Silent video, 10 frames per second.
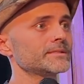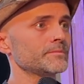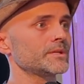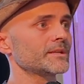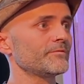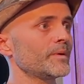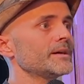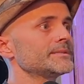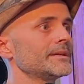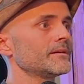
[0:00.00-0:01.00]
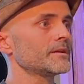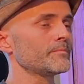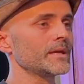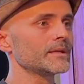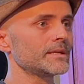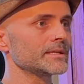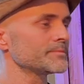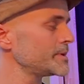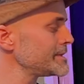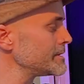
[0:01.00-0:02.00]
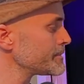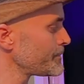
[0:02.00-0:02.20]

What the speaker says: subjective bias out and make it explicit.